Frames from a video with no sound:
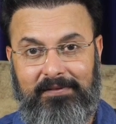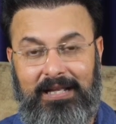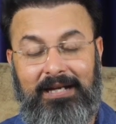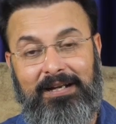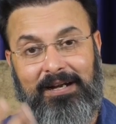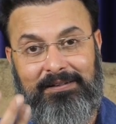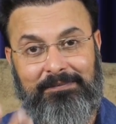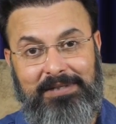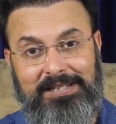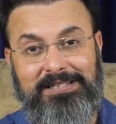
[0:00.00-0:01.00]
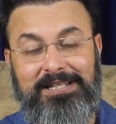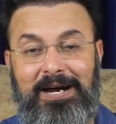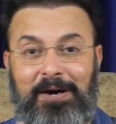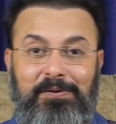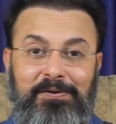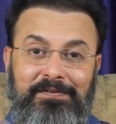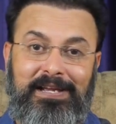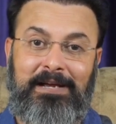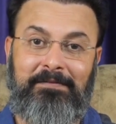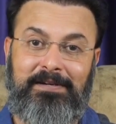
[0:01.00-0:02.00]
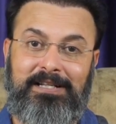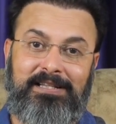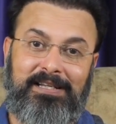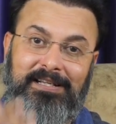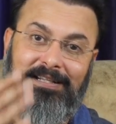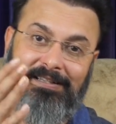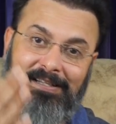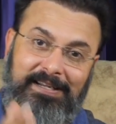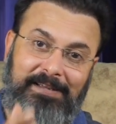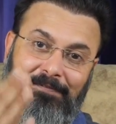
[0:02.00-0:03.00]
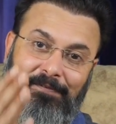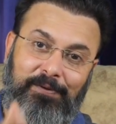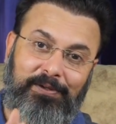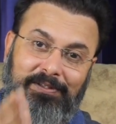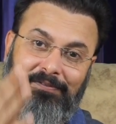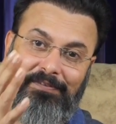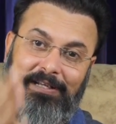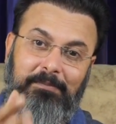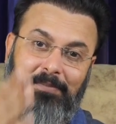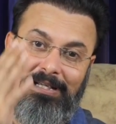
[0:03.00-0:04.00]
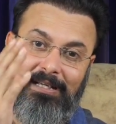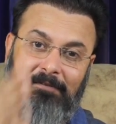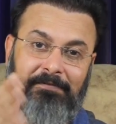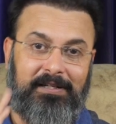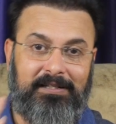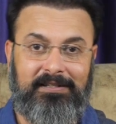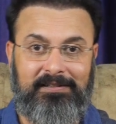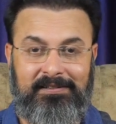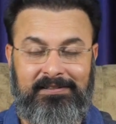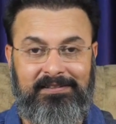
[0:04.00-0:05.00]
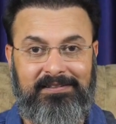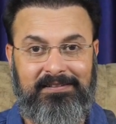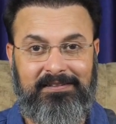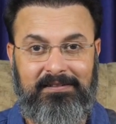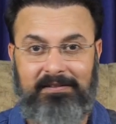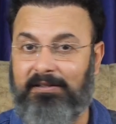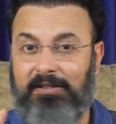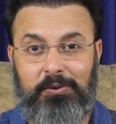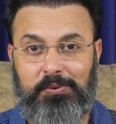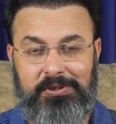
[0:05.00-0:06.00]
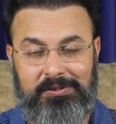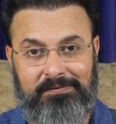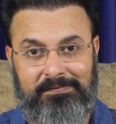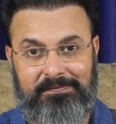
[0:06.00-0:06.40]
That means out of everything, 3/4 will be affected. Huge.